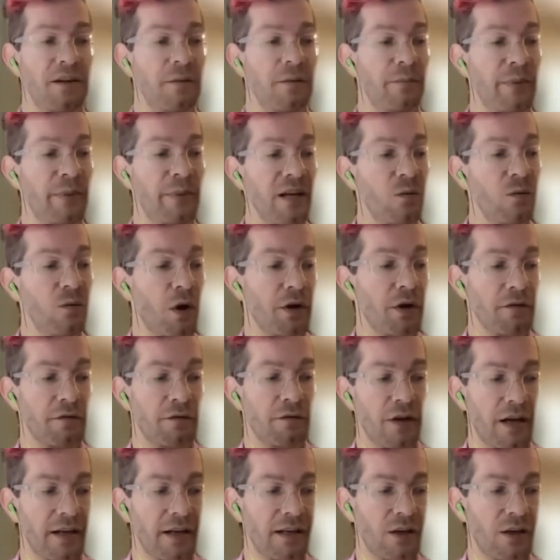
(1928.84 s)
big warning
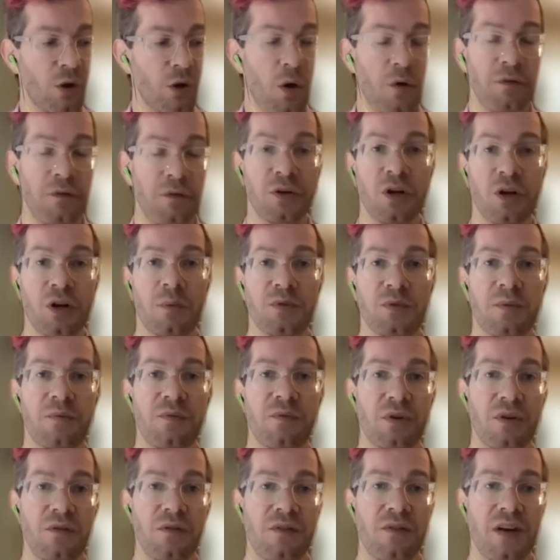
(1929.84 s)
flag that often comes up
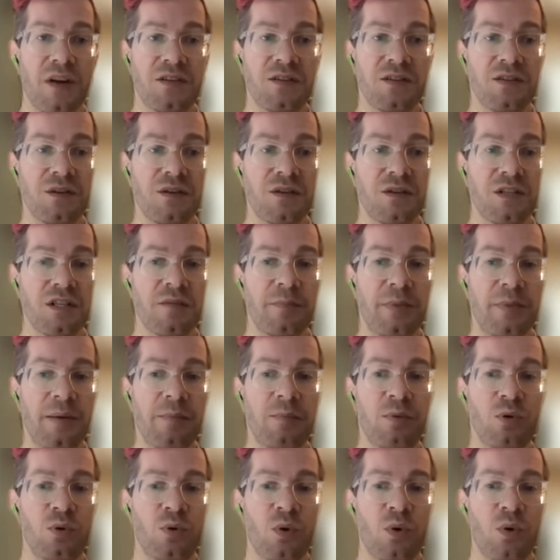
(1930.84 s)
for investors is
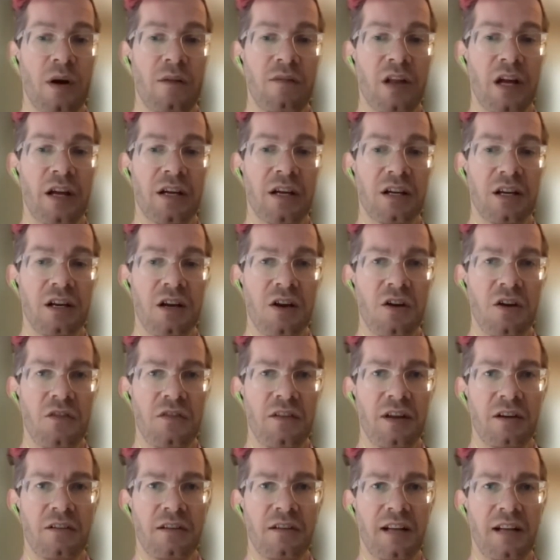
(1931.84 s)
people who have
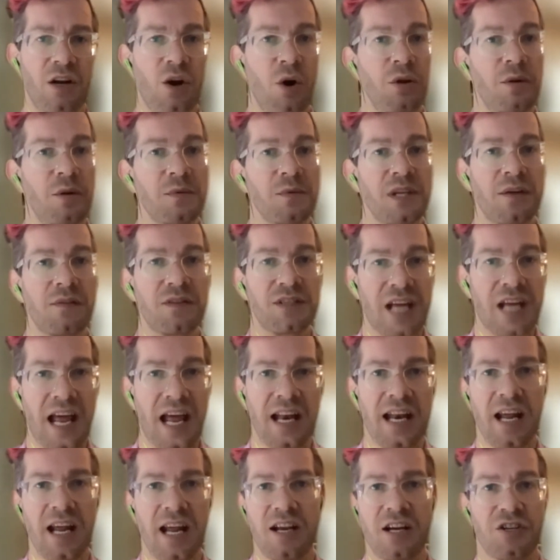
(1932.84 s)
they call themselves
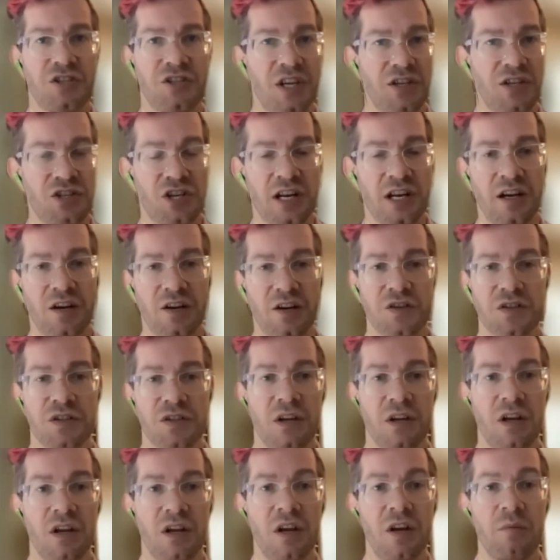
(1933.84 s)
10x
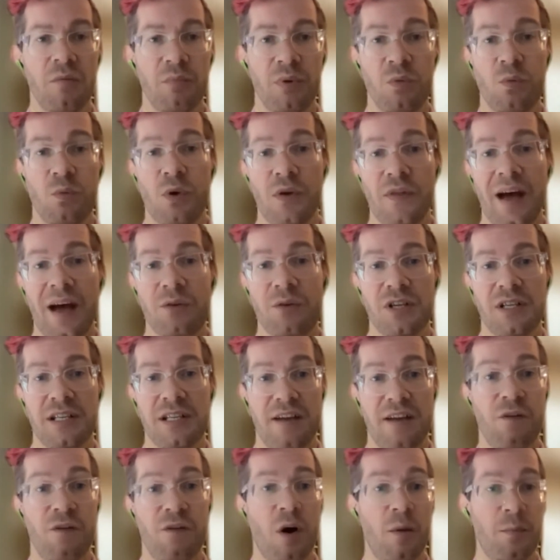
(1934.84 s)
engineers, but without a
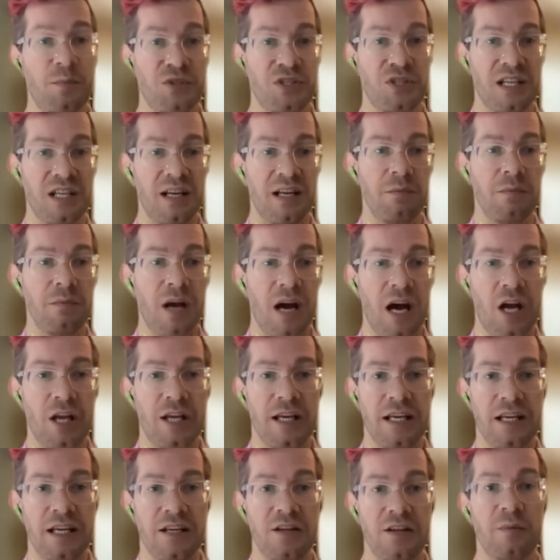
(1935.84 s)
DevOps team,
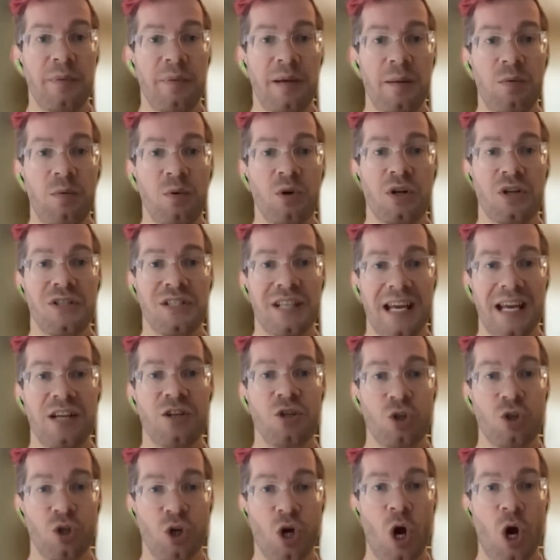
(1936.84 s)
i.e. the people who can
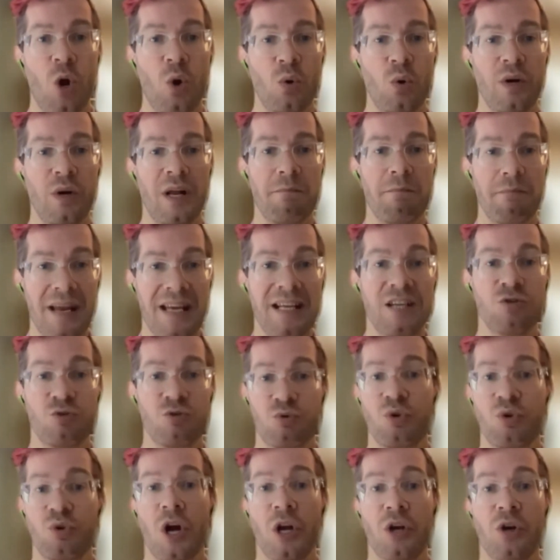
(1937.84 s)
take the code and make it
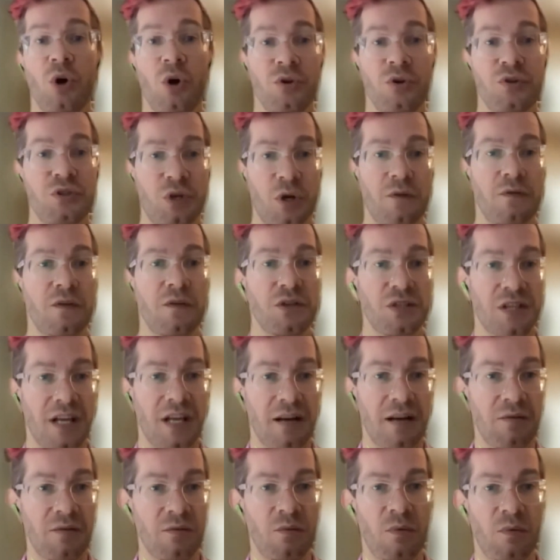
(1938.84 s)
run on servers
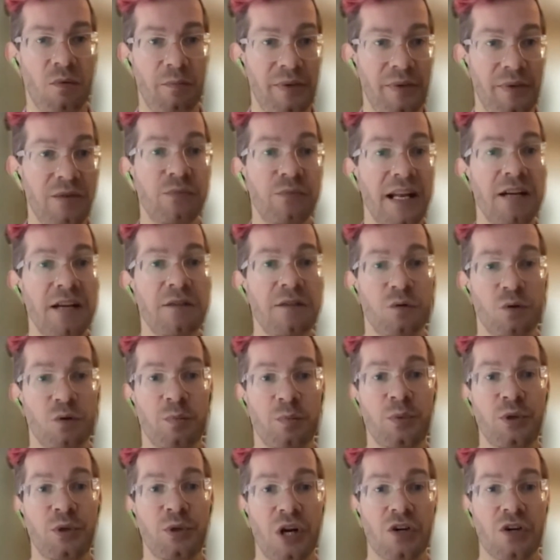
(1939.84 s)
and be ready for
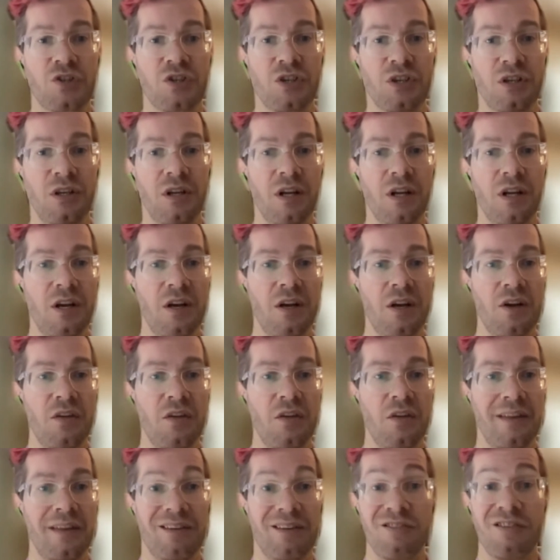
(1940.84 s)
production,
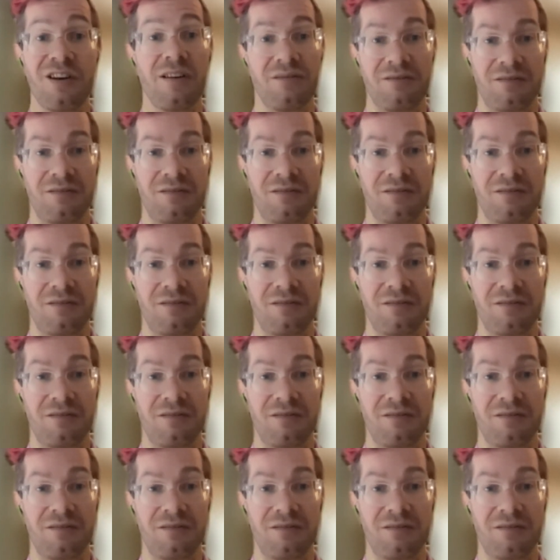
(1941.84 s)
they're